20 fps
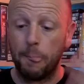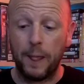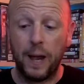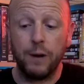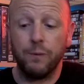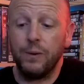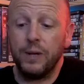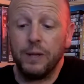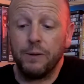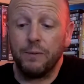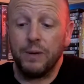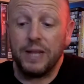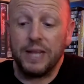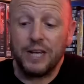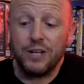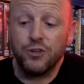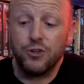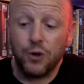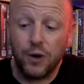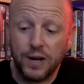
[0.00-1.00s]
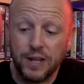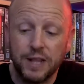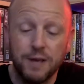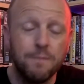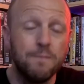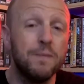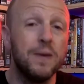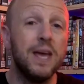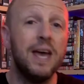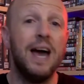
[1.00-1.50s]
I really enjoy
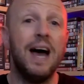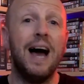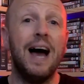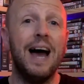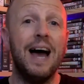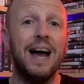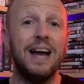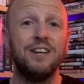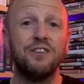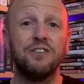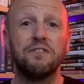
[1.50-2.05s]
them. I